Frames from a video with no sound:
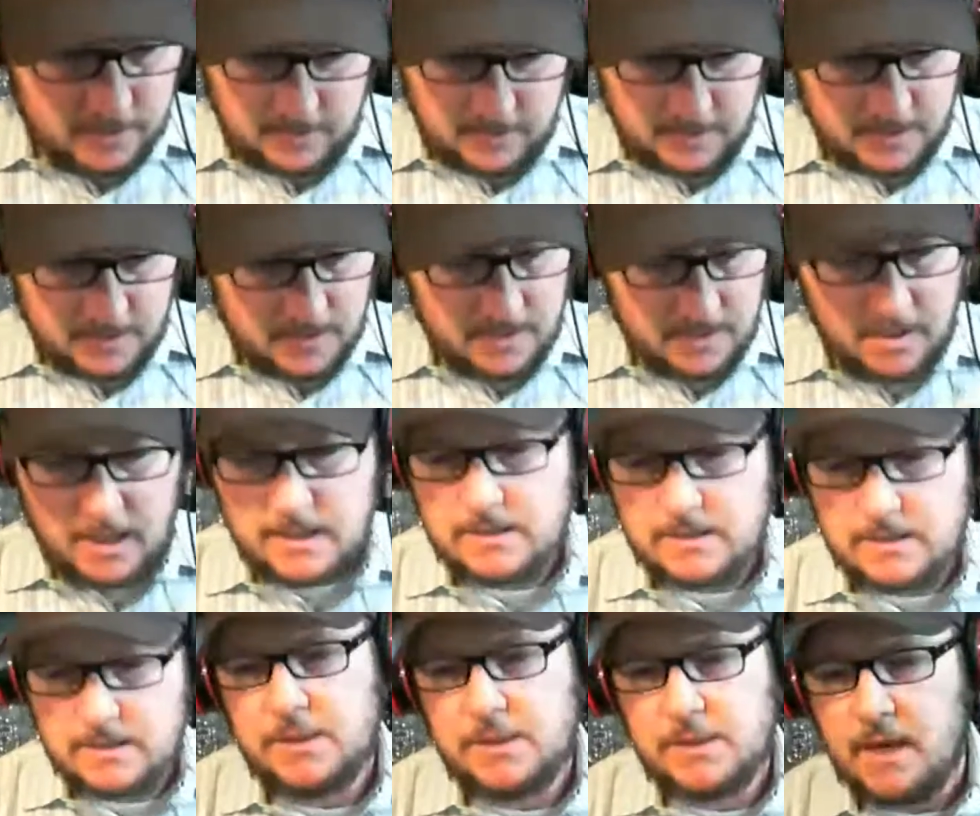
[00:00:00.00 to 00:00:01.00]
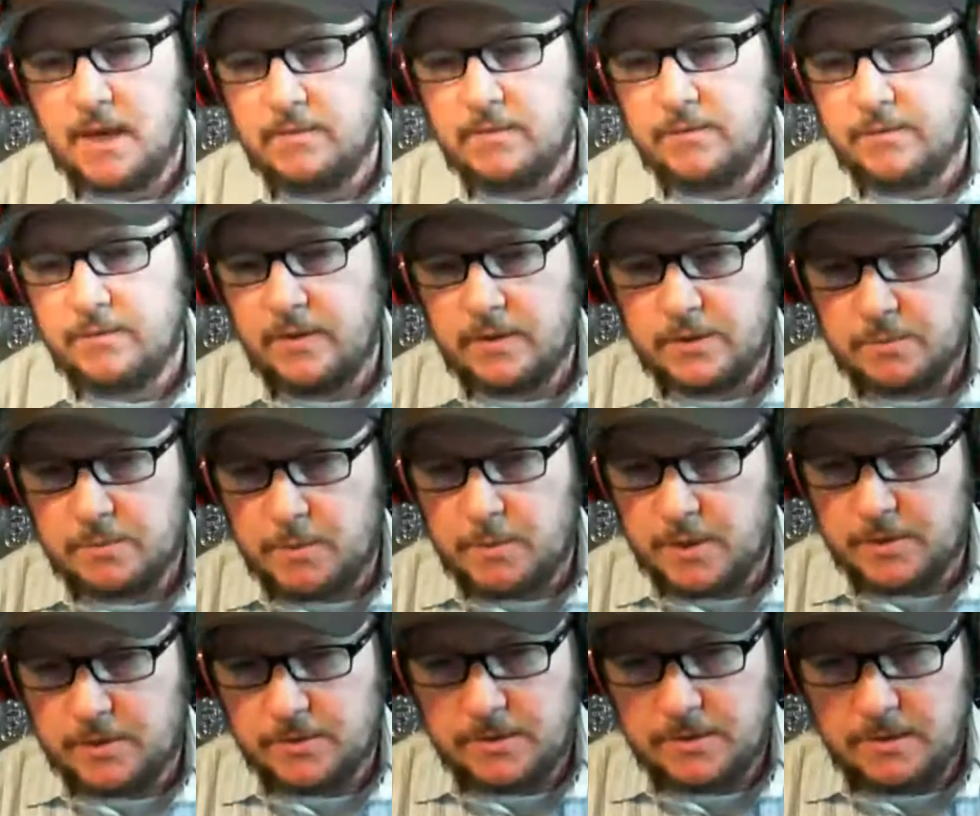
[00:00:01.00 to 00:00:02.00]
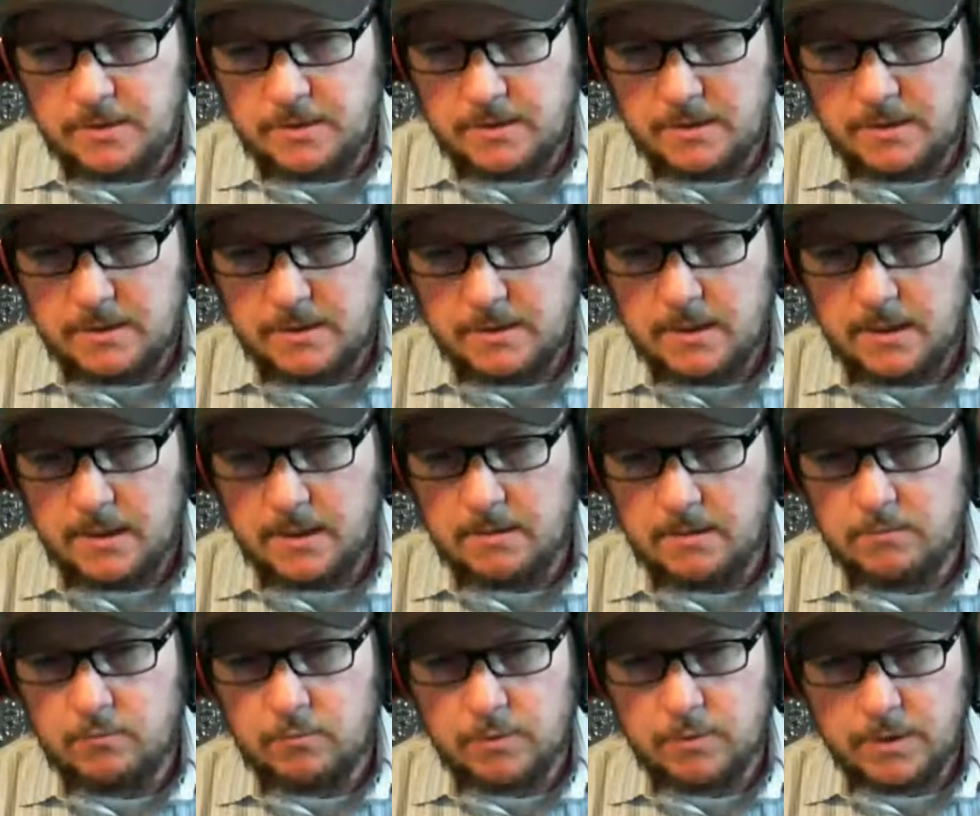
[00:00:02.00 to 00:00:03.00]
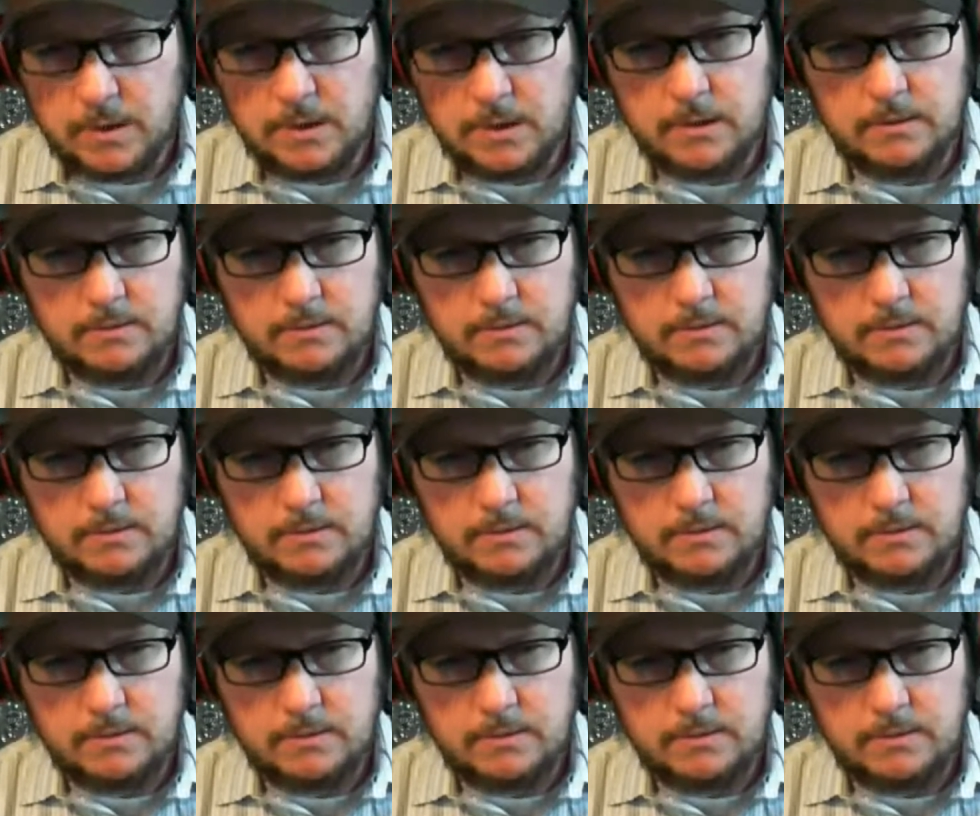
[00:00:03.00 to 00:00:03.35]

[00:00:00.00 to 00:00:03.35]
uh, awesome stuff with their special series. Uh, I bet really I bet